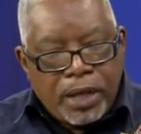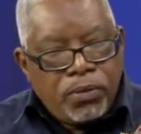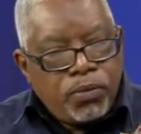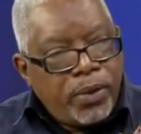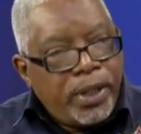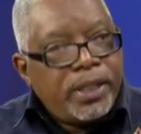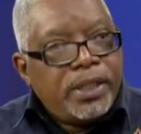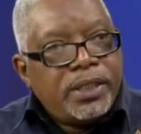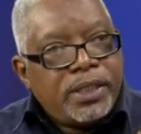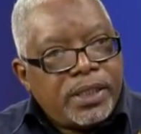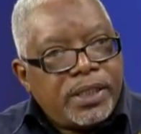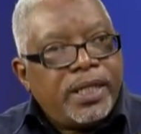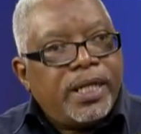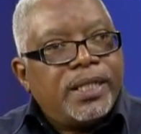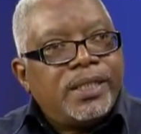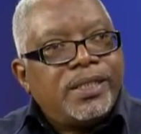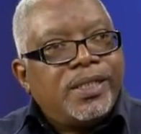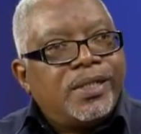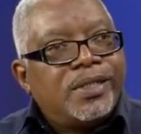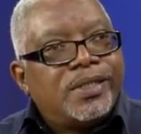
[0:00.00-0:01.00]
And when the
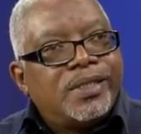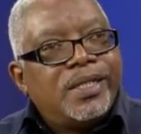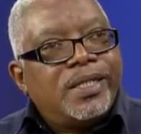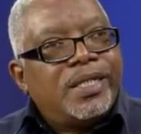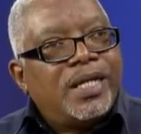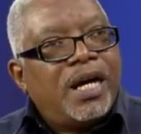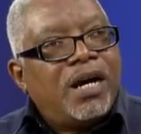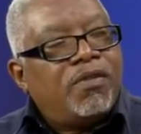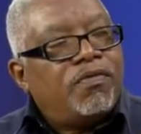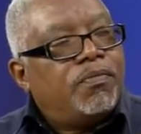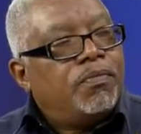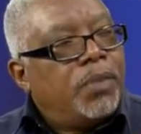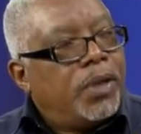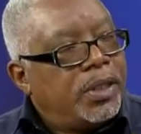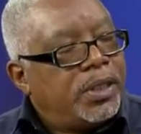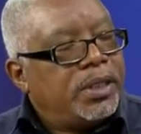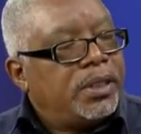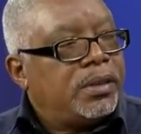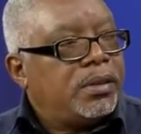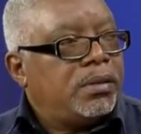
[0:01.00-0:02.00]
state does not have
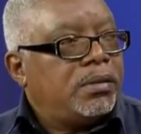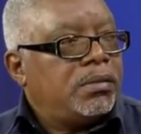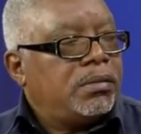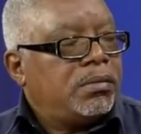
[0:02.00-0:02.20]
money